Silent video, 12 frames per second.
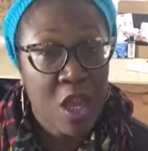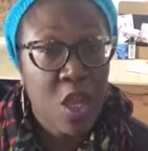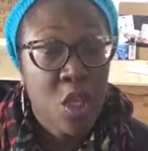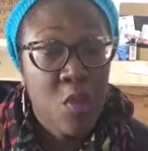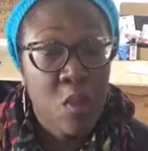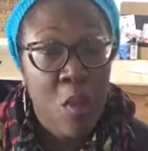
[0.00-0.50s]

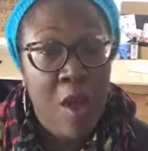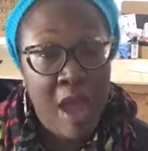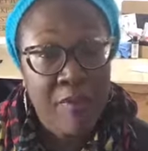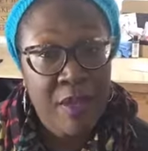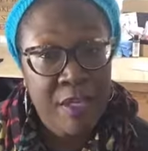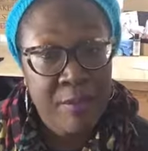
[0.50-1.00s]
you won't
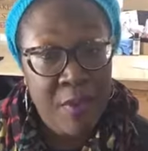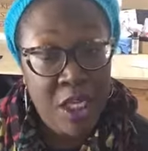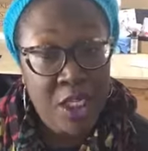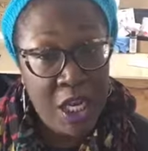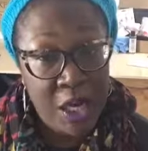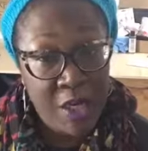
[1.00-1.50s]
have as
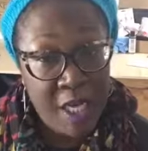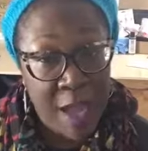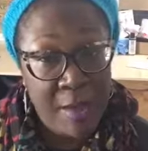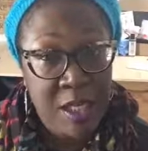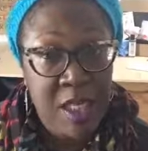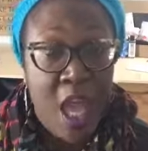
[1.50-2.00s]
much hair
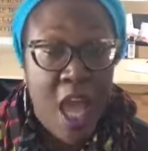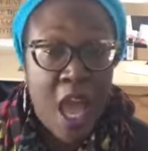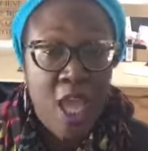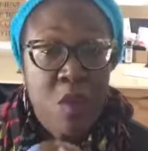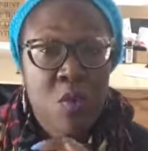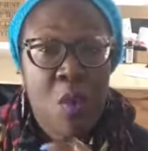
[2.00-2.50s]
damage,
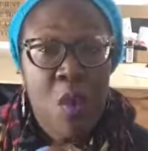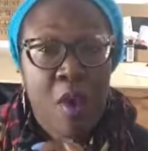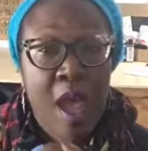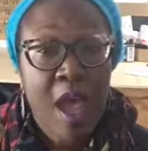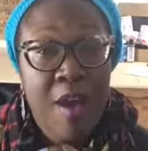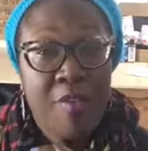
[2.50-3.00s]
and you won't
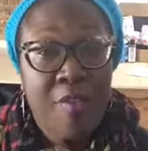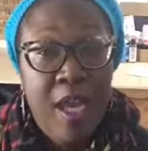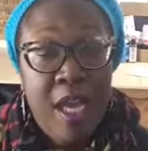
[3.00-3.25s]
have